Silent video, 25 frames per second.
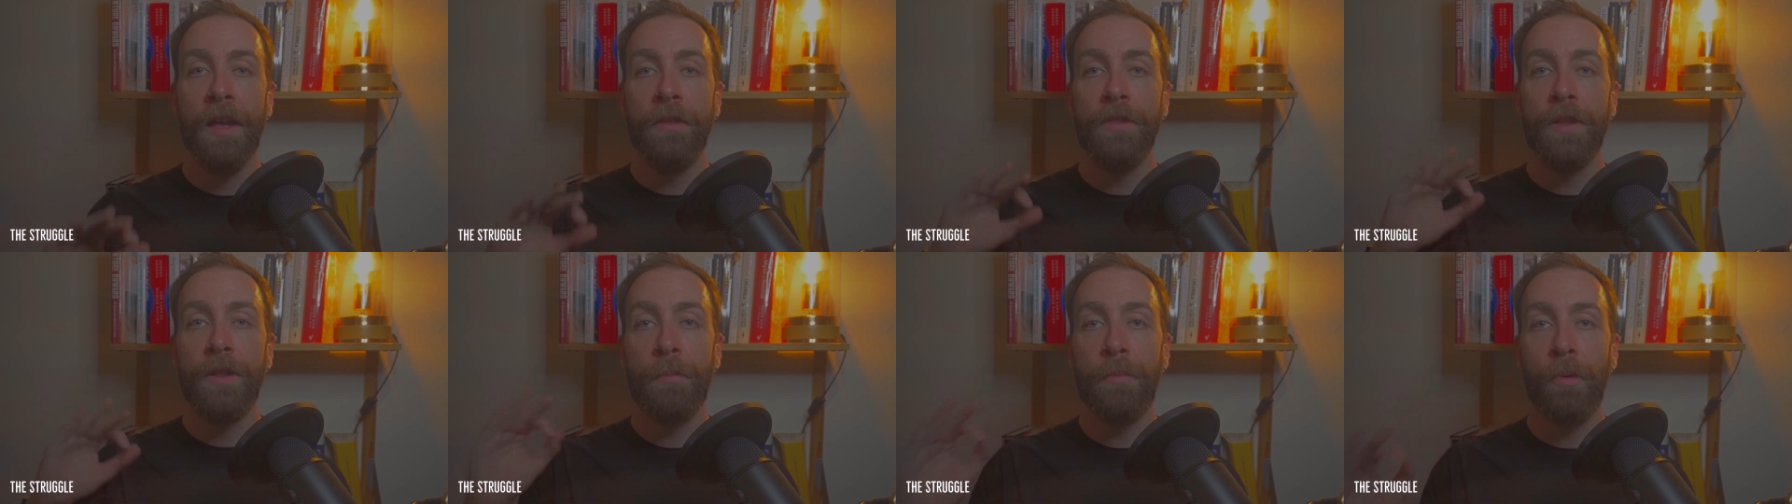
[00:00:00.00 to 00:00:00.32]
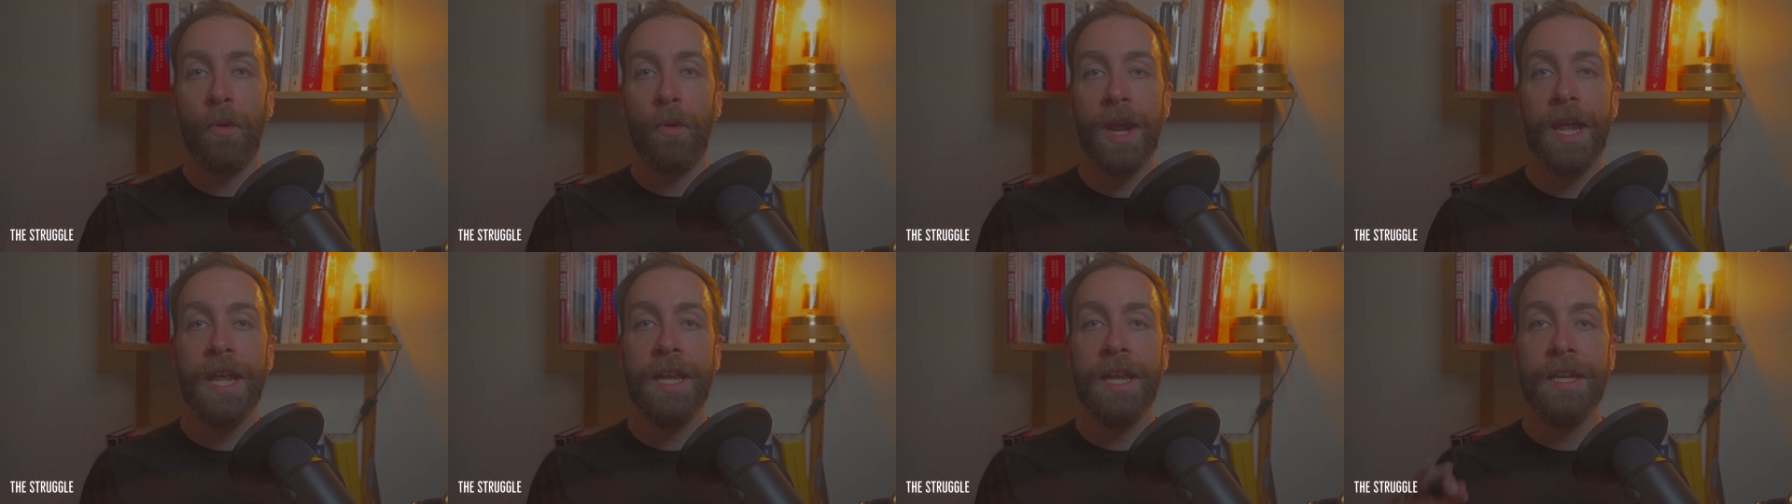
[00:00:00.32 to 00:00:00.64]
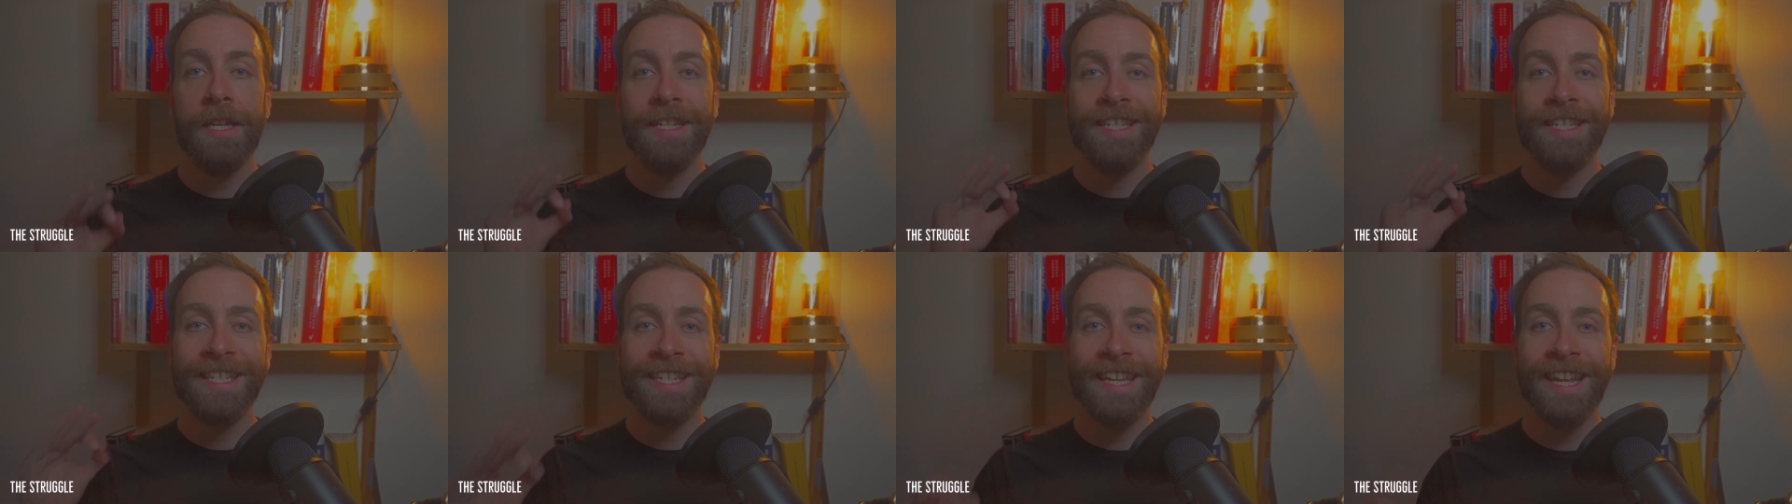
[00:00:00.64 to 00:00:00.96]
The
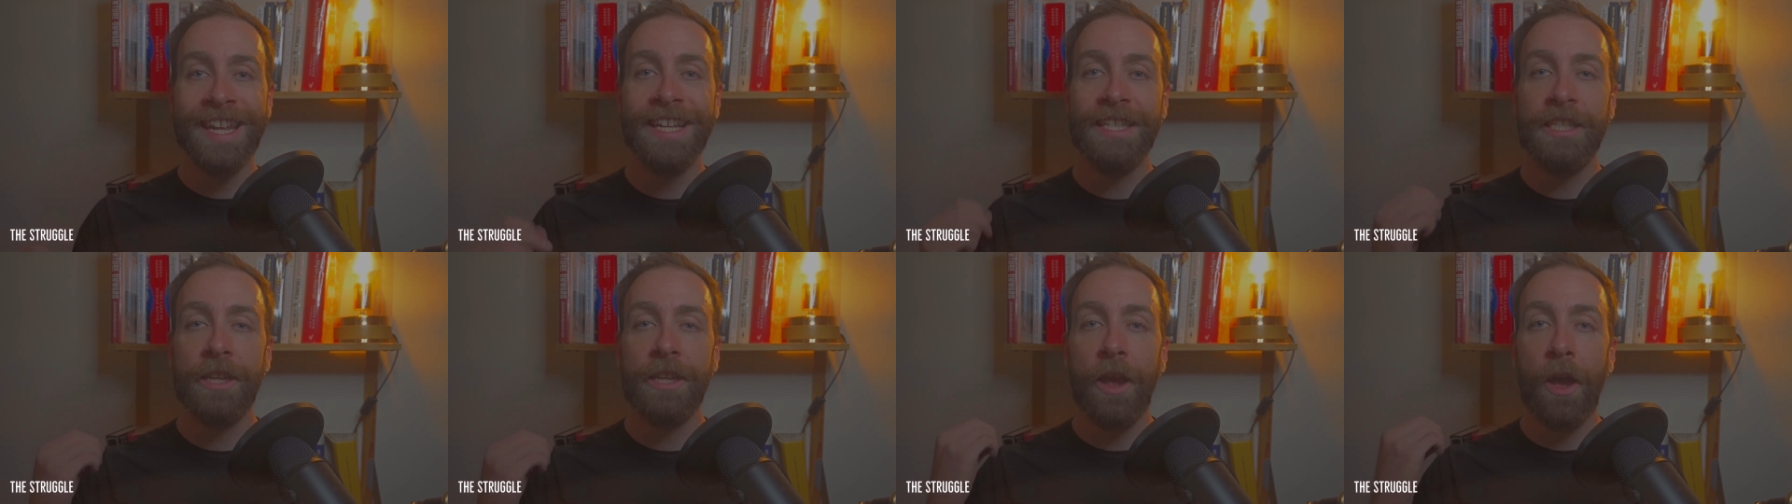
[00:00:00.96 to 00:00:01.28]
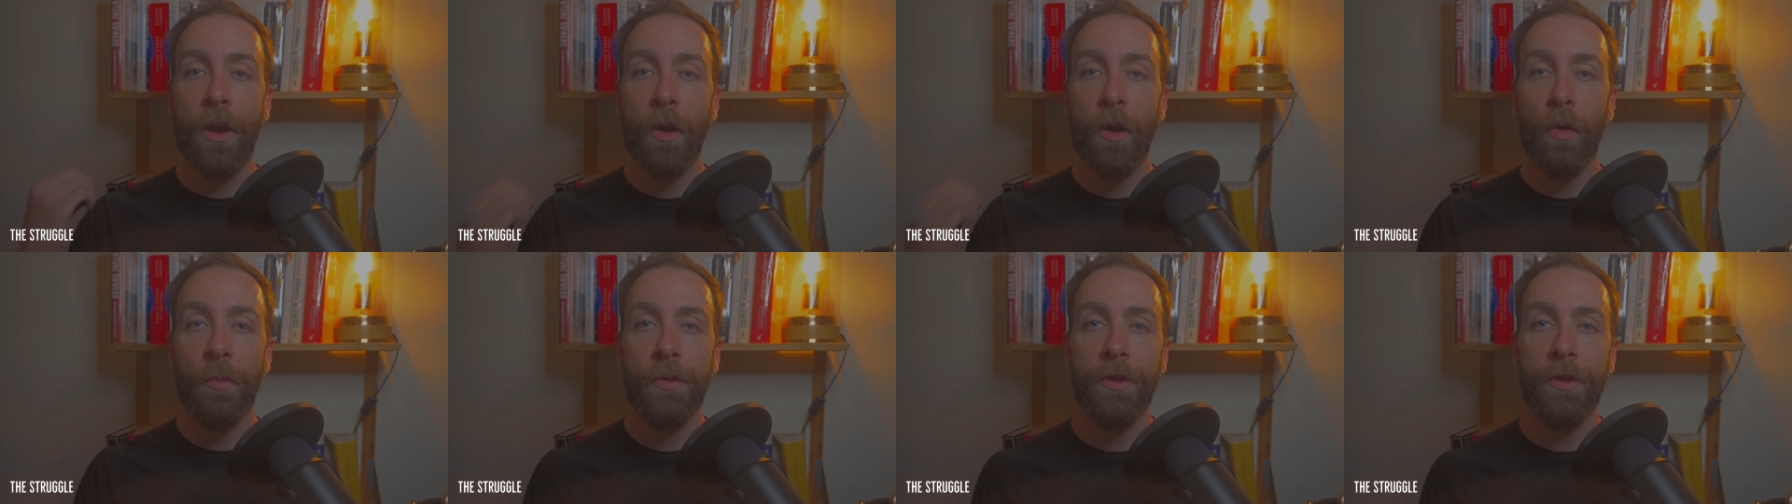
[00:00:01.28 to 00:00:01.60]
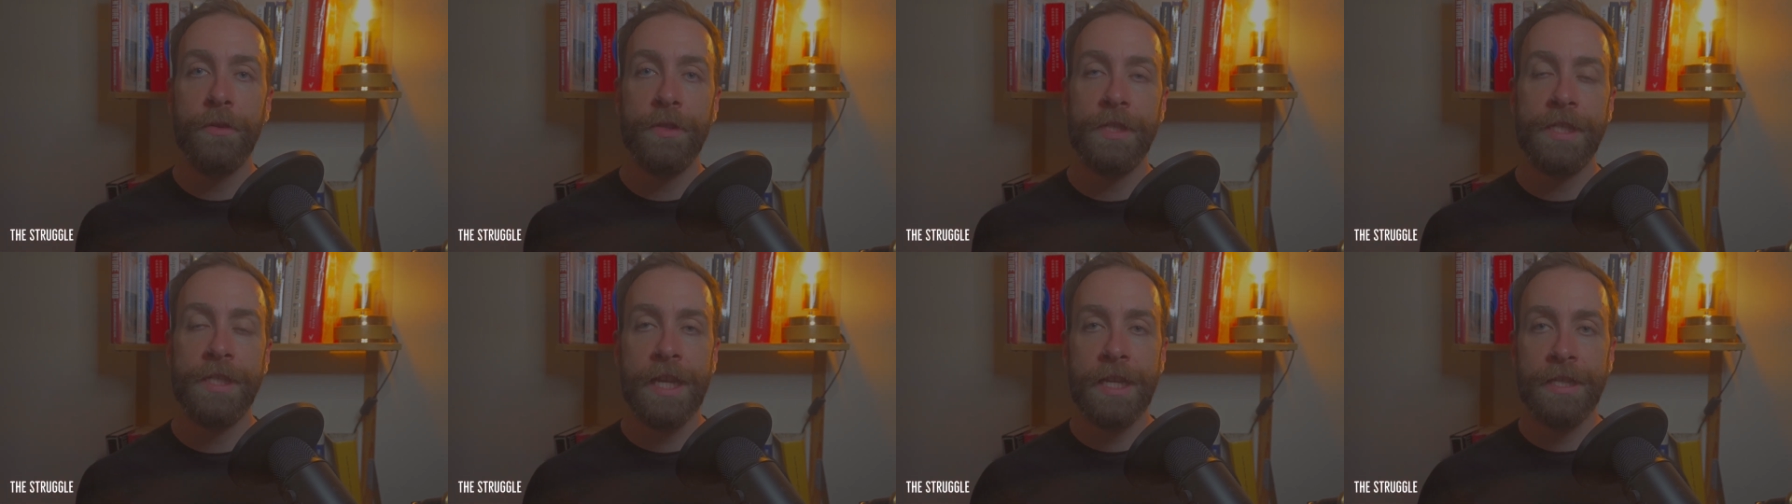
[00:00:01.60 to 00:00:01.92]
brain seeks
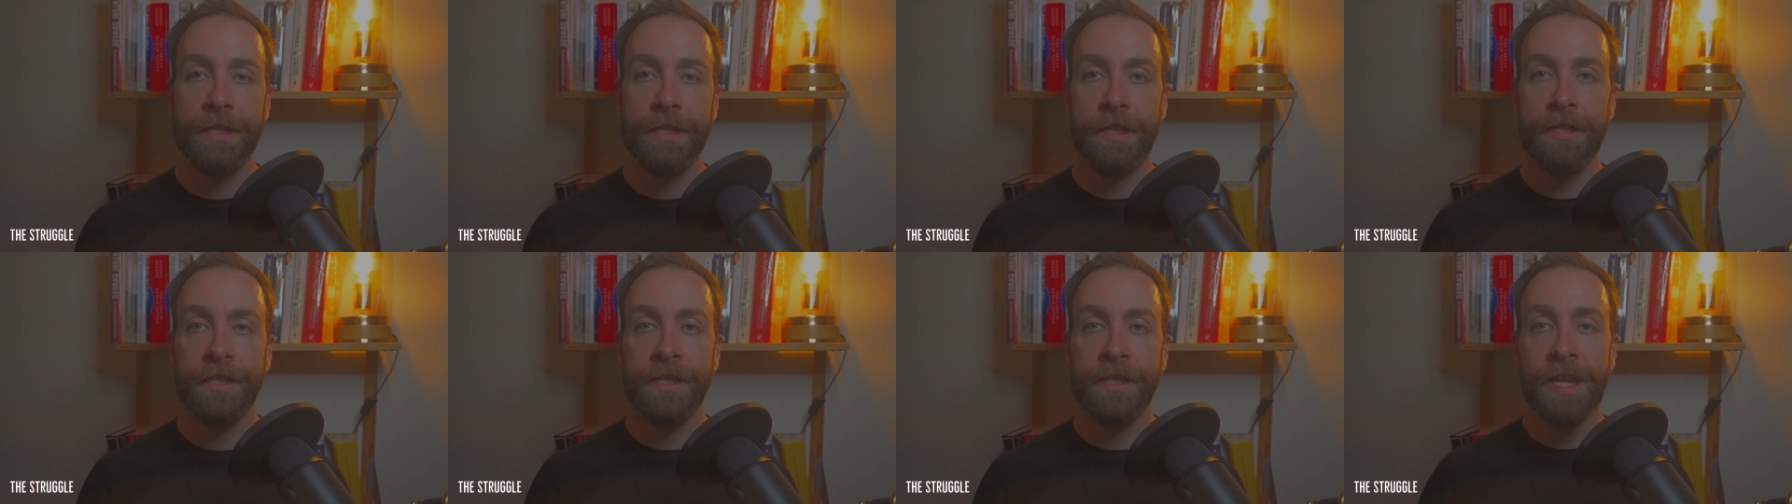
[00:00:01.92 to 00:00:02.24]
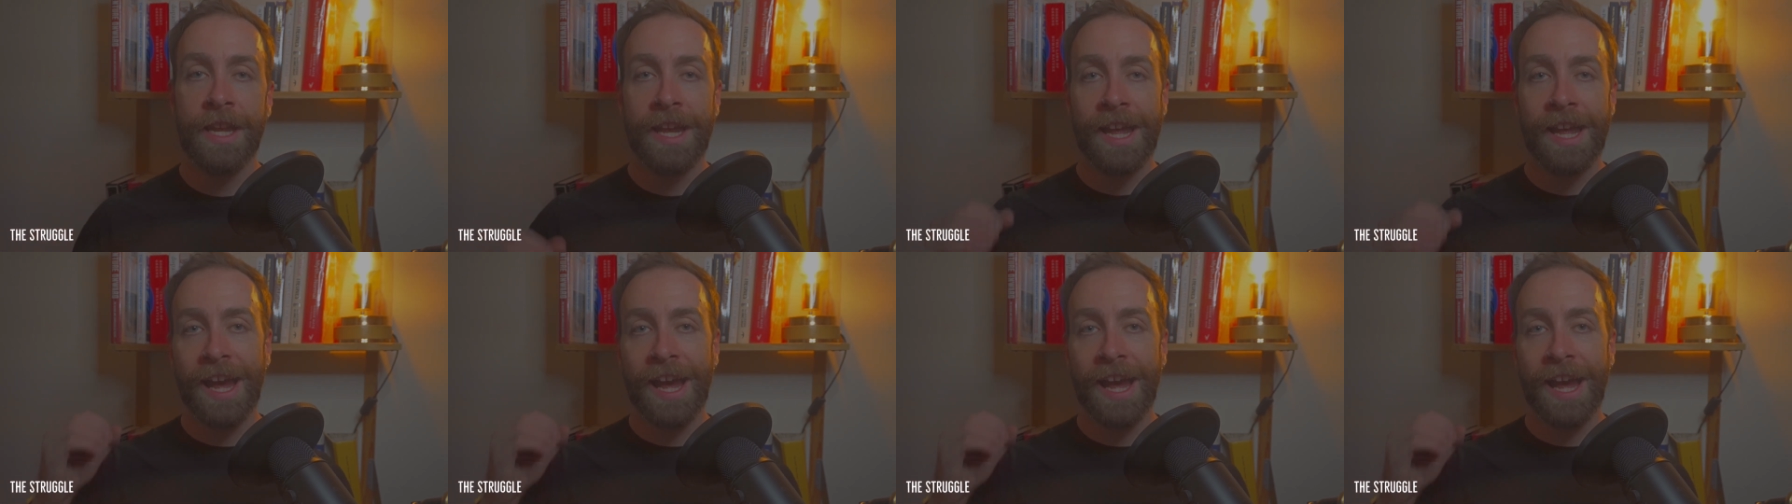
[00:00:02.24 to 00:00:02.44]
homeostasis,